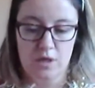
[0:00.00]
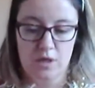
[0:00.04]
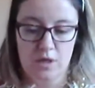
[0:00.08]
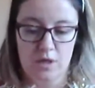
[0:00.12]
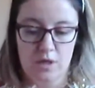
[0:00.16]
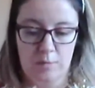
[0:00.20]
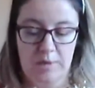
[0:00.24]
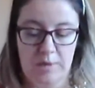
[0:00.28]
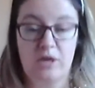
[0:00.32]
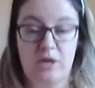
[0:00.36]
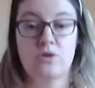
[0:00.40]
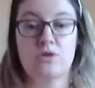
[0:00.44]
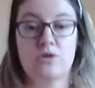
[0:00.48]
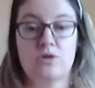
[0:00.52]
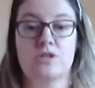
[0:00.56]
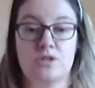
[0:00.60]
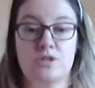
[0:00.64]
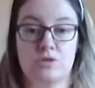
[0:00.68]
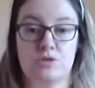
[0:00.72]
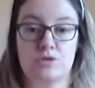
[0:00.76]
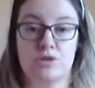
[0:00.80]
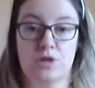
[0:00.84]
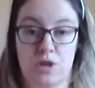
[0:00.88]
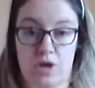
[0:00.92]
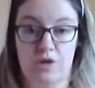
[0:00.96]
Because there's
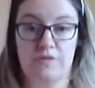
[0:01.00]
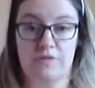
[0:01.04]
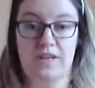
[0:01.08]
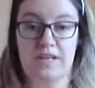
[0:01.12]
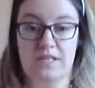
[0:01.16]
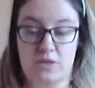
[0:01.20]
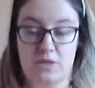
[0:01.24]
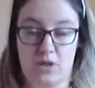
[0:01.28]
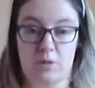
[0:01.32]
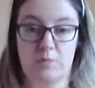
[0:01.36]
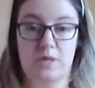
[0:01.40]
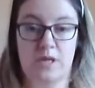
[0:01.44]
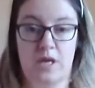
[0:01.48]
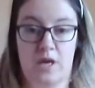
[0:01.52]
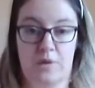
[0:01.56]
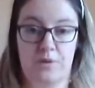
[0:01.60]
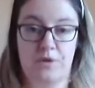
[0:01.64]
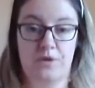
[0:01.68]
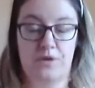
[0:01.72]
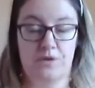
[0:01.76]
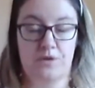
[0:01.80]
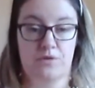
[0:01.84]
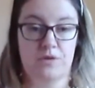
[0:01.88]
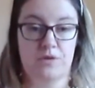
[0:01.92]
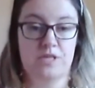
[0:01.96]
such a lot of excitement going
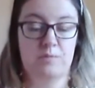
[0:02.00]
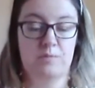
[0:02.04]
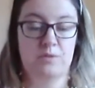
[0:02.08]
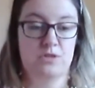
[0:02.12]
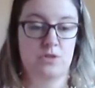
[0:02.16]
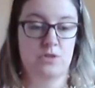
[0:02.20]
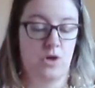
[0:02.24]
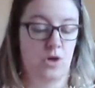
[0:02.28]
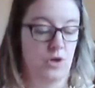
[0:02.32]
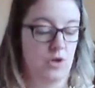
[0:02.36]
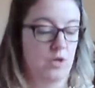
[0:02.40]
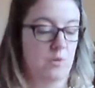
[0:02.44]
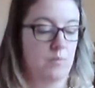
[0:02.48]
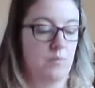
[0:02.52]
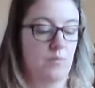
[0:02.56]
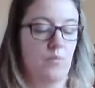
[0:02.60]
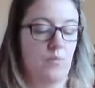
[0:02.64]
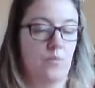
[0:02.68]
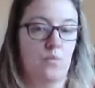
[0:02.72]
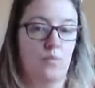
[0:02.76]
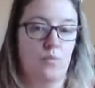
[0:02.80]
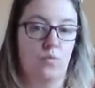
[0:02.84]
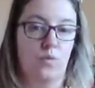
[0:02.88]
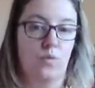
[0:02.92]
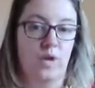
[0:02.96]
on at Christmas time,
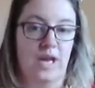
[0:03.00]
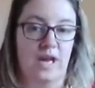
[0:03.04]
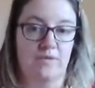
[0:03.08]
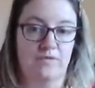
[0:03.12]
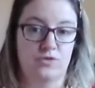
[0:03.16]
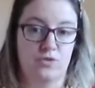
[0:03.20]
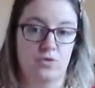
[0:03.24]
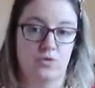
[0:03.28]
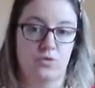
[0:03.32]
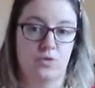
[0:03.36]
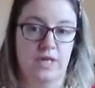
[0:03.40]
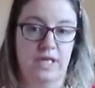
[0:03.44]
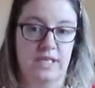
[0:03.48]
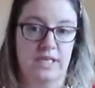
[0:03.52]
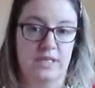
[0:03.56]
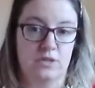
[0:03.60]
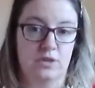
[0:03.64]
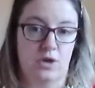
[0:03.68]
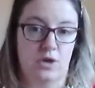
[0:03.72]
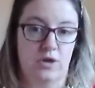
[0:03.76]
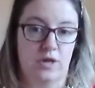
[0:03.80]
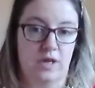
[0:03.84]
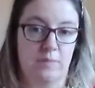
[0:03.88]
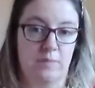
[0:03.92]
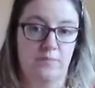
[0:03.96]
we have talking
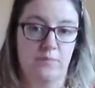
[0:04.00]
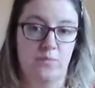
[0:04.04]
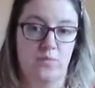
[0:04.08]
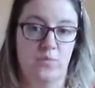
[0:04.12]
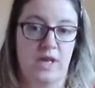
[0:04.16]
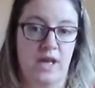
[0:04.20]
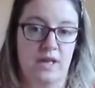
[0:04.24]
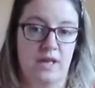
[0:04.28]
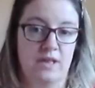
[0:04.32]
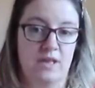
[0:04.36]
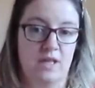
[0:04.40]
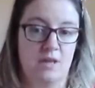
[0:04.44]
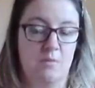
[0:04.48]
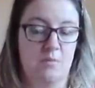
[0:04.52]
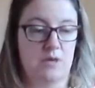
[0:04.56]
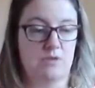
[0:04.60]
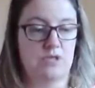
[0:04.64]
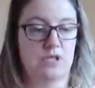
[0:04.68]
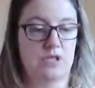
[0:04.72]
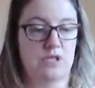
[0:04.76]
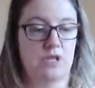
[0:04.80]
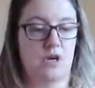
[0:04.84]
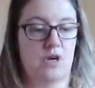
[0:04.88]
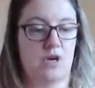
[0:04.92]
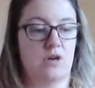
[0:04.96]
time, we get the
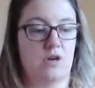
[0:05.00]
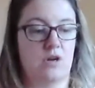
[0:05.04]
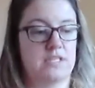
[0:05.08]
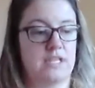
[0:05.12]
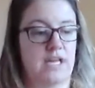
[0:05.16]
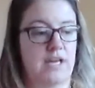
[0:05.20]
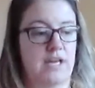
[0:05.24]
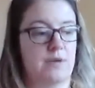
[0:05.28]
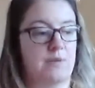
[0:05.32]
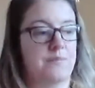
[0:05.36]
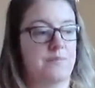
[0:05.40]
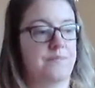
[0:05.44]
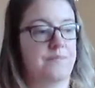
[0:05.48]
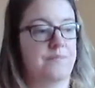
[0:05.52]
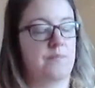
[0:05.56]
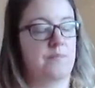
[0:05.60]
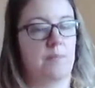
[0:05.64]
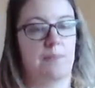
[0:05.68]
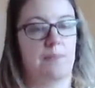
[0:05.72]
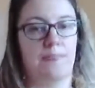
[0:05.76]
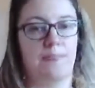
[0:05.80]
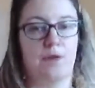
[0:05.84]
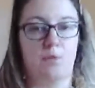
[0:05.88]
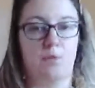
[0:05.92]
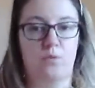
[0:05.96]
emoji cards out.
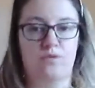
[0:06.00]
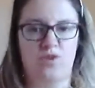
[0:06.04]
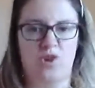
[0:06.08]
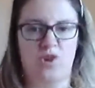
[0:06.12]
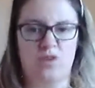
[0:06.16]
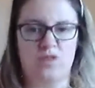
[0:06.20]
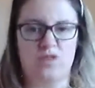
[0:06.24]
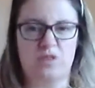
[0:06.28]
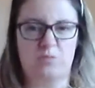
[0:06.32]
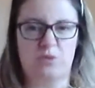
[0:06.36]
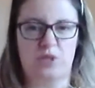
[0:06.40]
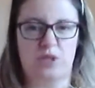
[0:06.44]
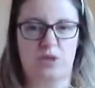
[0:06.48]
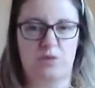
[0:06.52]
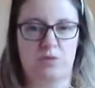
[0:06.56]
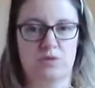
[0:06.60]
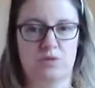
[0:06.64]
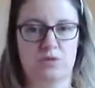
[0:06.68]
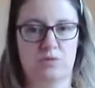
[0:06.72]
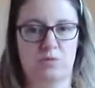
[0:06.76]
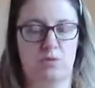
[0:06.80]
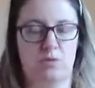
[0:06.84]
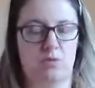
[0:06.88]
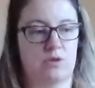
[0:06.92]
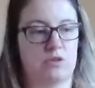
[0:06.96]
We've got some new
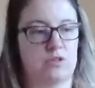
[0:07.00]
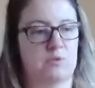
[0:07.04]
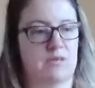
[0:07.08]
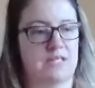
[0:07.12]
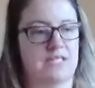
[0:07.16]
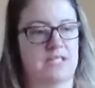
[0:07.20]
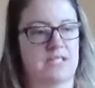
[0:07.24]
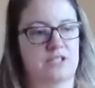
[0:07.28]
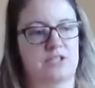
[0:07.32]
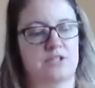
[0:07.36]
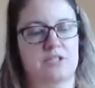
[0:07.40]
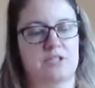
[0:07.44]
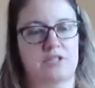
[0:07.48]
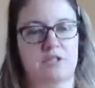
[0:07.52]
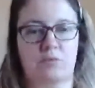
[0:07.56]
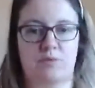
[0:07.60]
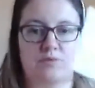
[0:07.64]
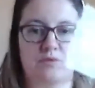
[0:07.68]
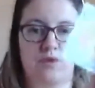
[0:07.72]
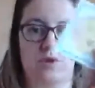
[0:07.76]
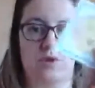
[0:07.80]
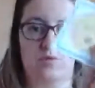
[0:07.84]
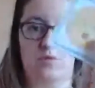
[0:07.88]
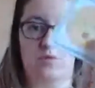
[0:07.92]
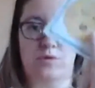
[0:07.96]
ones that we want to add, actually. So
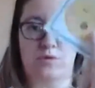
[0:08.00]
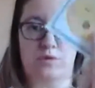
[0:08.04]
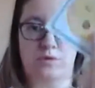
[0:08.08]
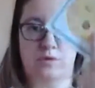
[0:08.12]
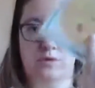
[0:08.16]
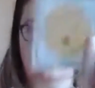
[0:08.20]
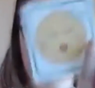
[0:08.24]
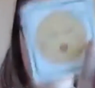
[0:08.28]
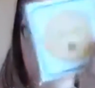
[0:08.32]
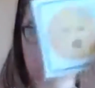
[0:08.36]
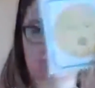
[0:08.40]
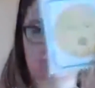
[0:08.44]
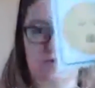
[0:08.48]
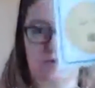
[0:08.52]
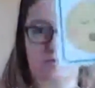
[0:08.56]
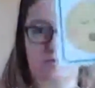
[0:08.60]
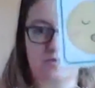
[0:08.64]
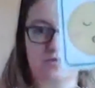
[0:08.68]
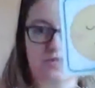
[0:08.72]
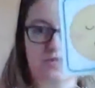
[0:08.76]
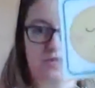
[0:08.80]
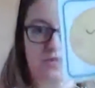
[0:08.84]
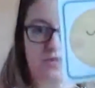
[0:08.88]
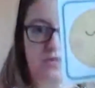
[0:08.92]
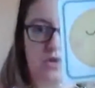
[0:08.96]
we've got one that
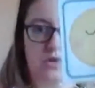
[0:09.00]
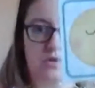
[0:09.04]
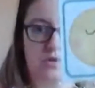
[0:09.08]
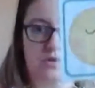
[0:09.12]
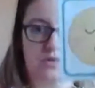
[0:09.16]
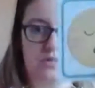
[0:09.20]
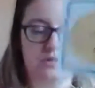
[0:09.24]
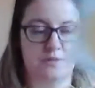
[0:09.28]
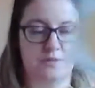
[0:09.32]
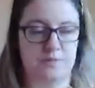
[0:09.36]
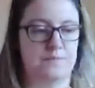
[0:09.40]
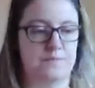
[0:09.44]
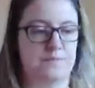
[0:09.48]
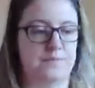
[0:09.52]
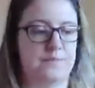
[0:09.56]
represents tired.